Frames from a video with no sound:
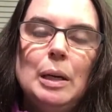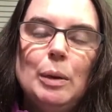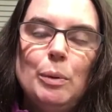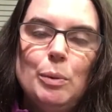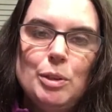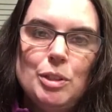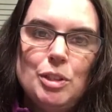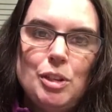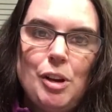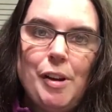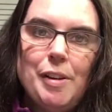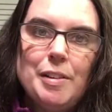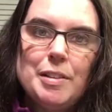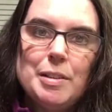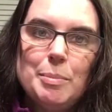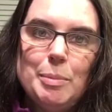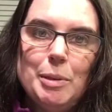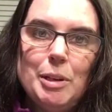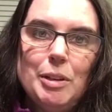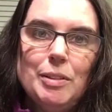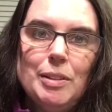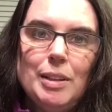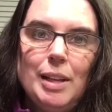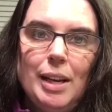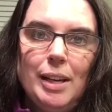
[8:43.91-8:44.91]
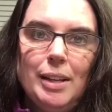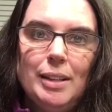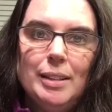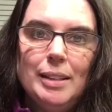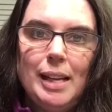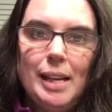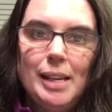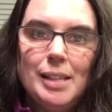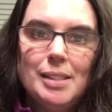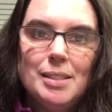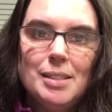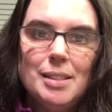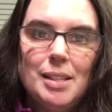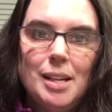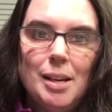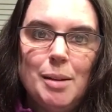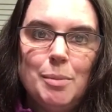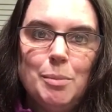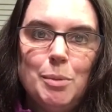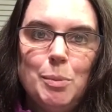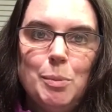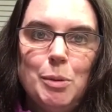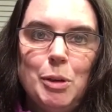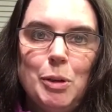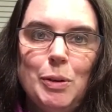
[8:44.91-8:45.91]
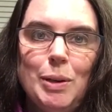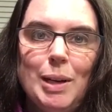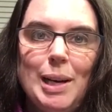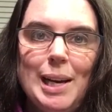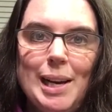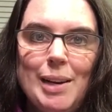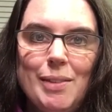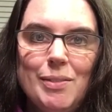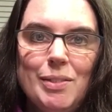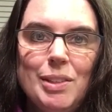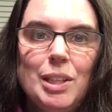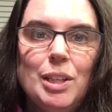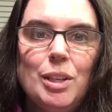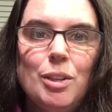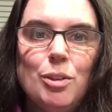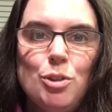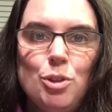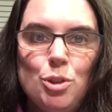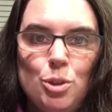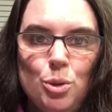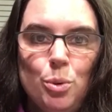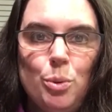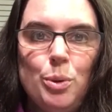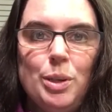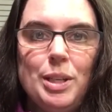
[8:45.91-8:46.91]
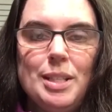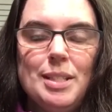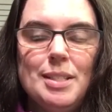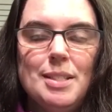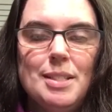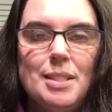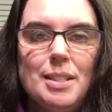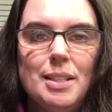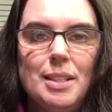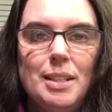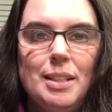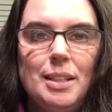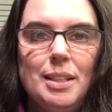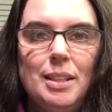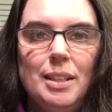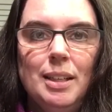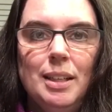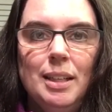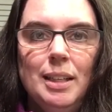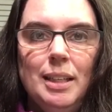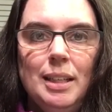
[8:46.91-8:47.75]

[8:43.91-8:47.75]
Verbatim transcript: We talked about that last time, about having a choice in